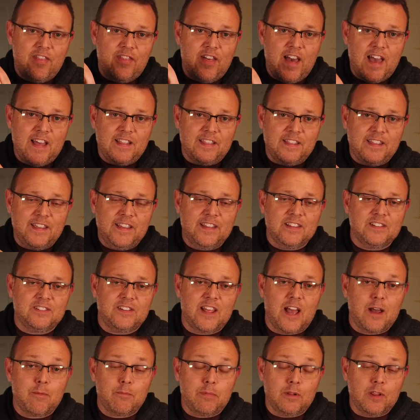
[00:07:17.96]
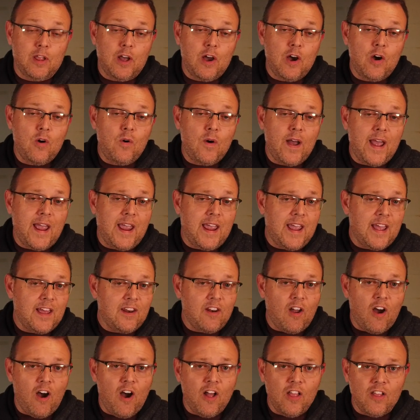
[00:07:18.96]
that link is down below,
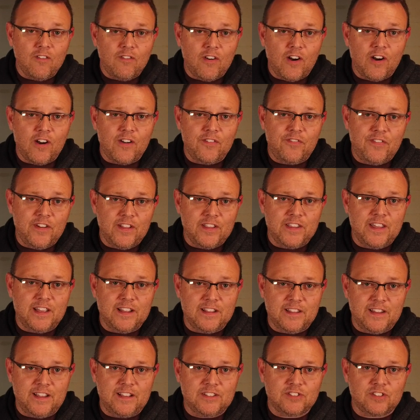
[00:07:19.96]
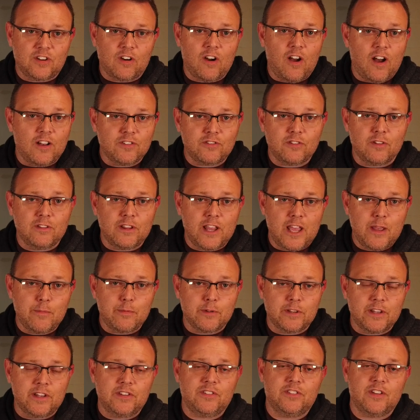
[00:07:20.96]
and all of our affiliate links are also
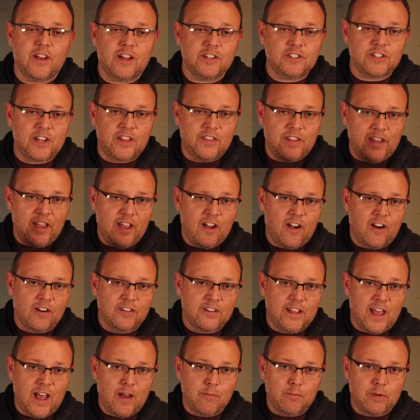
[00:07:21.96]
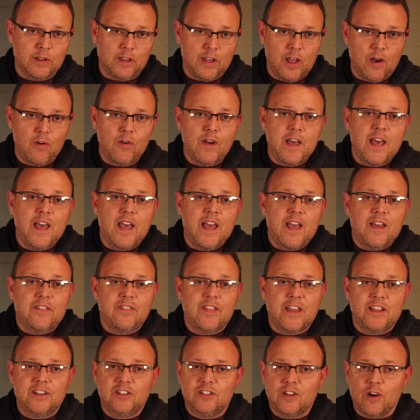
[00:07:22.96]
labeled as such, and they are down below.
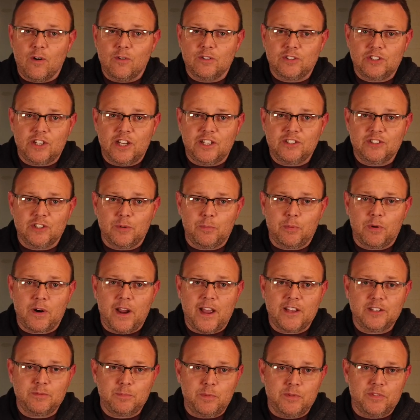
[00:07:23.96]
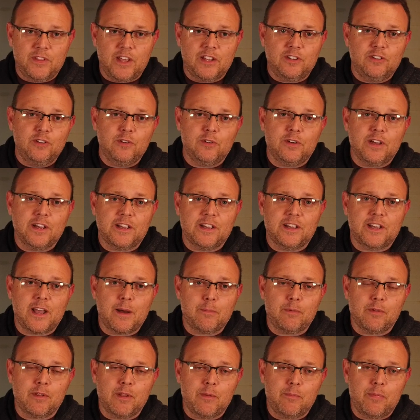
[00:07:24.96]
They don't change your price, but they do kick a
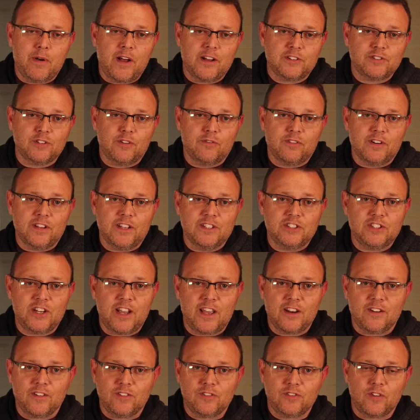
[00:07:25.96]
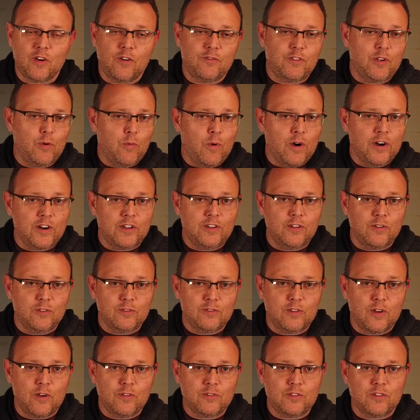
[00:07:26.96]
couple of bucks over to the channel, so if you want to
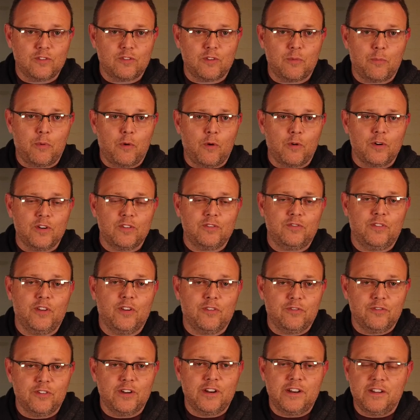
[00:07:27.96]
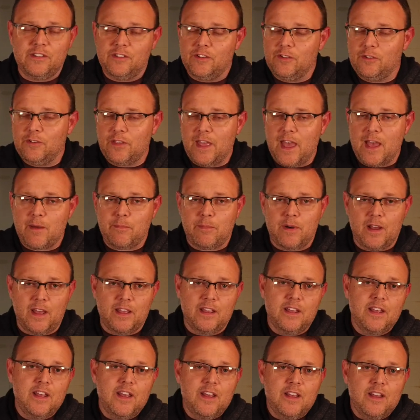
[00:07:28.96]
use those to support us, feel free to do that,
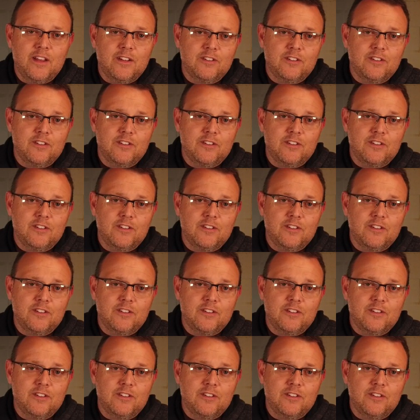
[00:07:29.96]
but